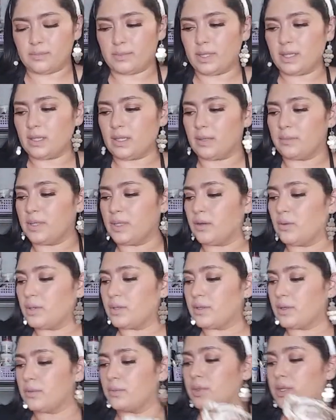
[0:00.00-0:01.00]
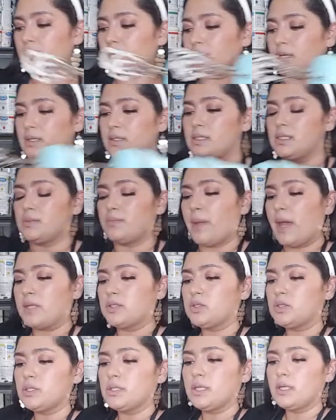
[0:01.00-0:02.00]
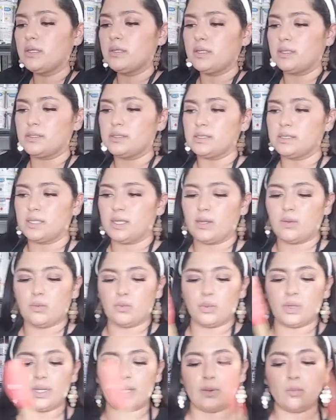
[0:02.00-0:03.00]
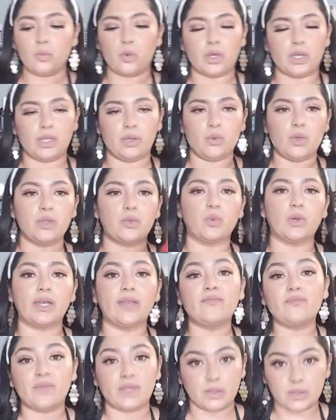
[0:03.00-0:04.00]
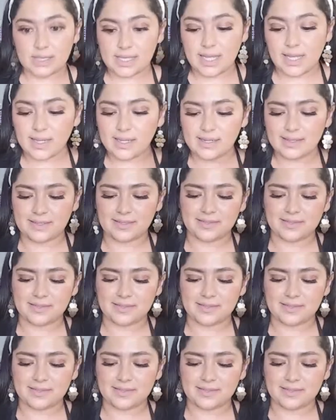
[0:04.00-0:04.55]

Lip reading: But let me go in there with a spatula and see what I'm working with, what it feels like.